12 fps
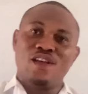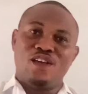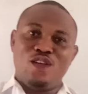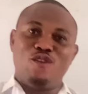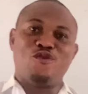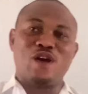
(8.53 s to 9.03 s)

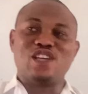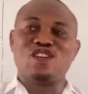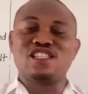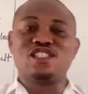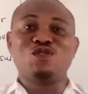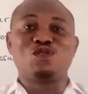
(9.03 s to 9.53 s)
If you are
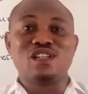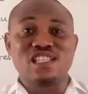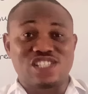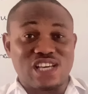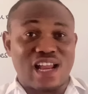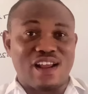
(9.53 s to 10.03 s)
just new to
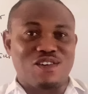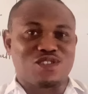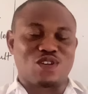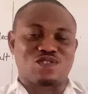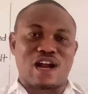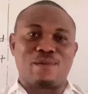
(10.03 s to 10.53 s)
this channel,
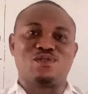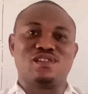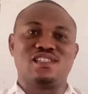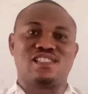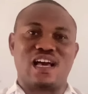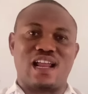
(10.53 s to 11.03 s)
subscribe to
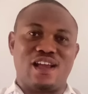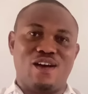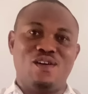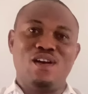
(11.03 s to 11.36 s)
this channel